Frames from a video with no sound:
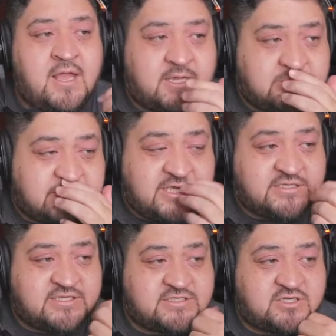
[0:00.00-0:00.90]
because you see
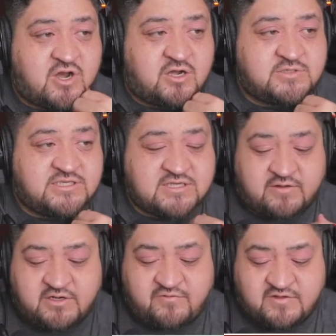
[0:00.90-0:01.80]
it says the target receives
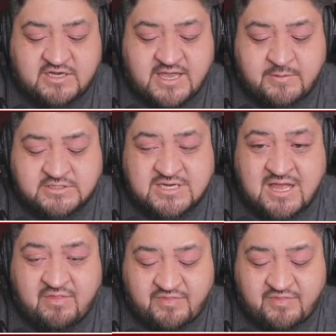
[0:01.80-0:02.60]
150 damage.